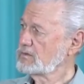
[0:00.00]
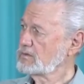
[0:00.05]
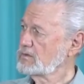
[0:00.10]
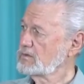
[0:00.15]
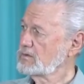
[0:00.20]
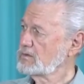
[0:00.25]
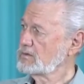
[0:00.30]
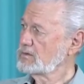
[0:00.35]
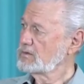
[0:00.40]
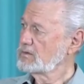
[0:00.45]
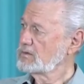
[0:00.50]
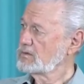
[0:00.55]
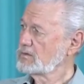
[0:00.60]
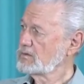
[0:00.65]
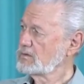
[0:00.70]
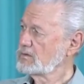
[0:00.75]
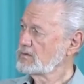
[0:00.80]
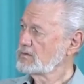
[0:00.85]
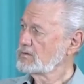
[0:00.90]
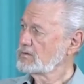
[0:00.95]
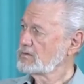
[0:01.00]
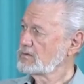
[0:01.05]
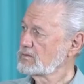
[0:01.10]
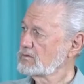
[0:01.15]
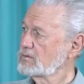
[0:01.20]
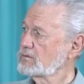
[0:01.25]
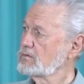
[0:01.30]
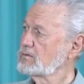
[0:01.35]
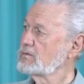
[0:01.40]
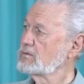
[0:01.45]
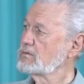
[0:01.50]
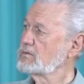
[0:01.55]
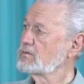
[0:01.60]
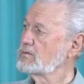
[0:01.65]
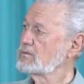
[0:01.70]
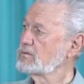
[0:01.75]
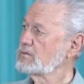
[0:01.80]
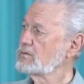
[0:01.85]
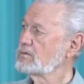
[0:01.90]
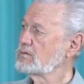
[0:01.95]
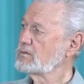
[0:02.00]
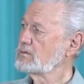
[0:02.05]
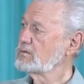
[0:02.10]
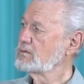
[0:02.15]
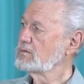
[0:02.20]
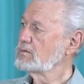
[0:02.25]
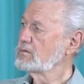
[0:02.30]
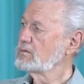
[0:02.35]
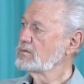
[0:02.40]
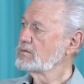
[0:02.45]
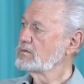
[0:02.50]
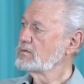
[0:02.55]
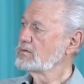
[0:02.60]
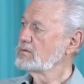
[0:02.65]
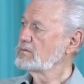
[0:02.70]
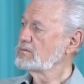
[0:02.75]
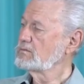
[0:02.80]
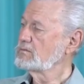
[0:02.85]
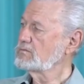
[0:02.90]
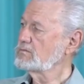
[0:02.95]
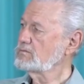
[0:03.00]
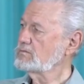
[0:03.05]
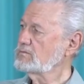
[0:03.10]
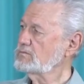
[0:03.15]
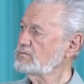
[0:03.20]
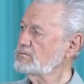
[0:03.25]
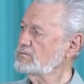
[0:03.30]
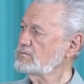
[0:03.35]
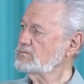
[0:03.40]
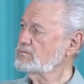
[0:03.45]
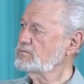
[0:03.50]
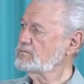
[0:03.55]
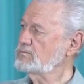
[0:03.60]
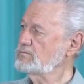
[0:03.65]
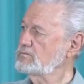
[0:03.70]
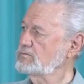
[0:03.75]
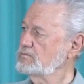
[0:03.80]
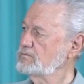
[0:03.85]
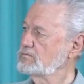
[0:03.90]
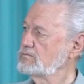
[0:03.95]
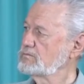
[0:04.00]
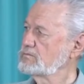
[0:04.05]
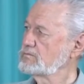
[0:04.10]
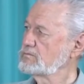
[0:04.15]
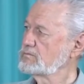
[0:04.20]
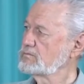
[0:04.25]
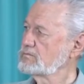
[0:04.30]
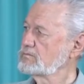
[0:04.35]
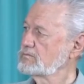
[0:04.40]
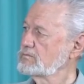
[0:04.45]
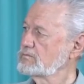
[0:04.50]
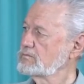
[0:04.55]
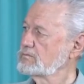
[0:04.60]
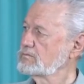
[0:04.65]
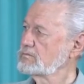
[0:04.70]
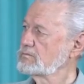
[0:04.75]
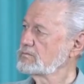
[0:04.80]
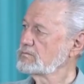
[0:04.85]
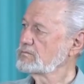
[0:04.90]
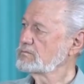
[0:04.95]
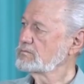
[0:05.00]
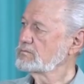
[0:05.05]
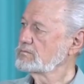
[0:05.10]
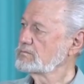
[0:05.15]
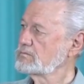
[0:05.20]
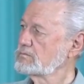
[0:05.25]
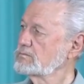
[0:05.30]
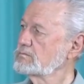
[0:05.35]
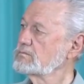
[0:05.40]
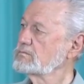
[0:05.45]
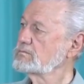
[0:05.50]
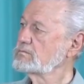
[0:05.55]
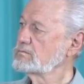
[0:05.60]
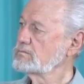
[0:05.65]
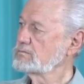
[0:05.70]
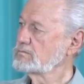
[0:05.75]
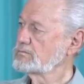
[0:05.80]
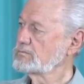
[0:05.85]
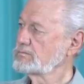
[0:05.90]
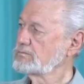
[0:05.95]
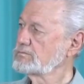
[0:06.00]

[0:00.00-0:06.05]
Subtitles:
[no speech]